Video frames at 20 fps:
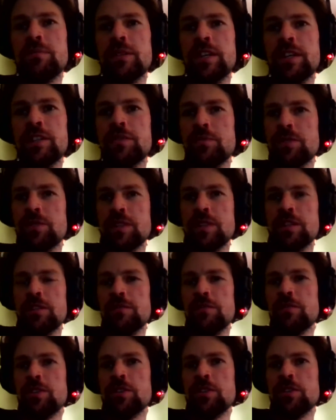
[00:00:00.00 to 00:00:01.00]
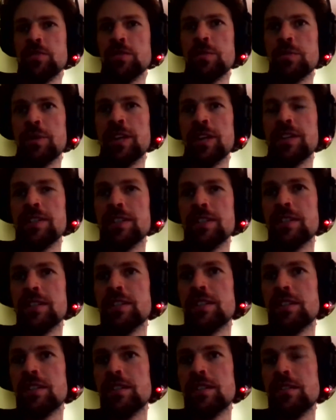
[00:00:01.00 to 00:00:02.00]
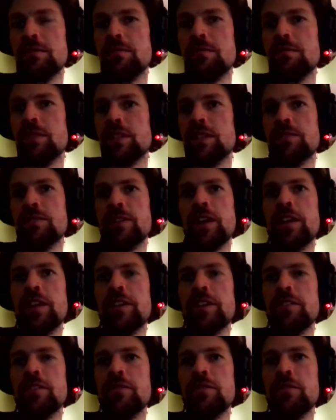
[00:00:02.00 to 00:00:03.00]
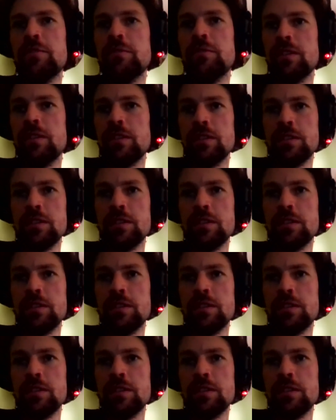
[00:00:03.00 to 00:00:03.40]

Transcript: place within virtual spaces, and mixed reality will